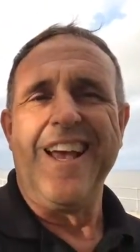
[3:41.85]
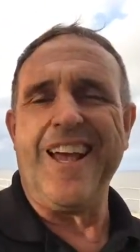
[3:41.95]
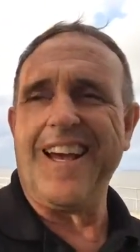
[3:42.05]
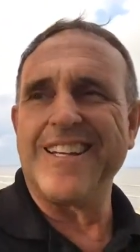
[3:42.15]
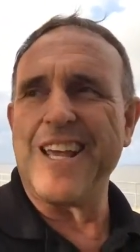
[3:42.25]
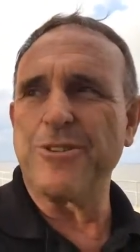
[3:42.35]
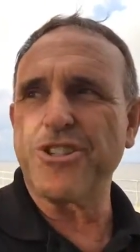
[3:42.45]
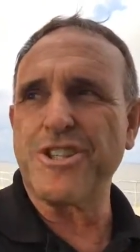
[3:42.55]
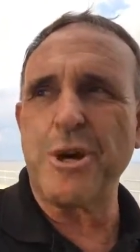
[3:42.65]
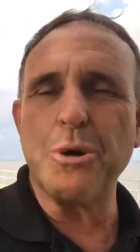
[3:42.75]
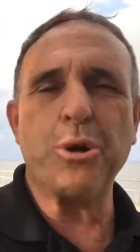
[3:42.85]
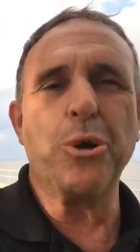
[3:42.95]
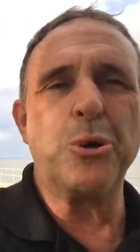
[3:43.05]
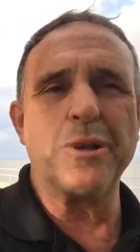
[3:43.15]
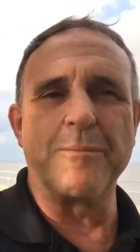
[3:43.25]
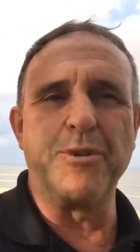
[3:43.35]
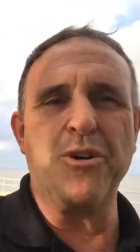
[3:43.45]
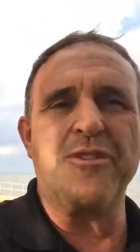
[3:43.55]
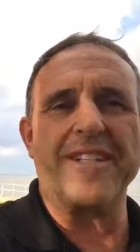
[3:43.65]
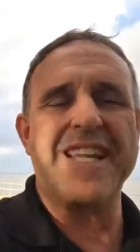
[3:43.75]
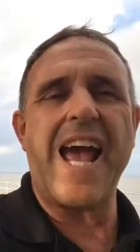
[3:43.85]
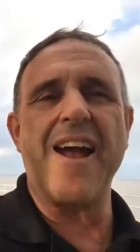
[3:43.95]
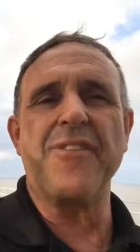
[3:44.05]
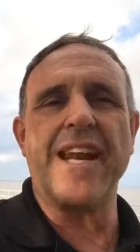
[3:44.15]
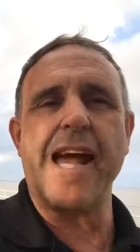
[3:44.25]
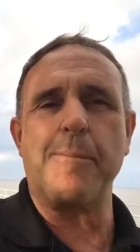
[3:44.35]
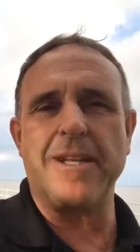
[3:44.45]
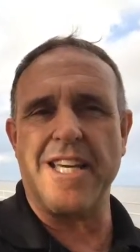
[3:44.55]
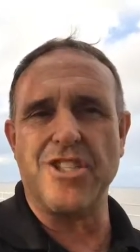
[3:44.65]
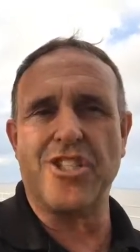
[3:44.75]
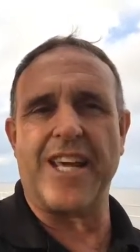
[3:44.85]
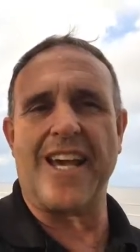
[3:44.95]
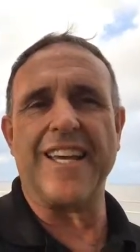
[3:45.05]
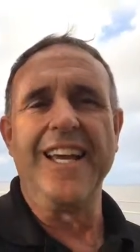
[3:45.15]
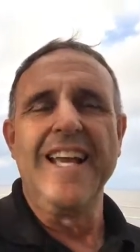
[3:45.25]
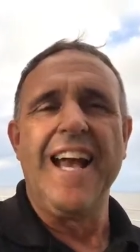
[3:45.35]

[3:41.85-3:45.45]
And it was so cool and moving to have that happen yesterday.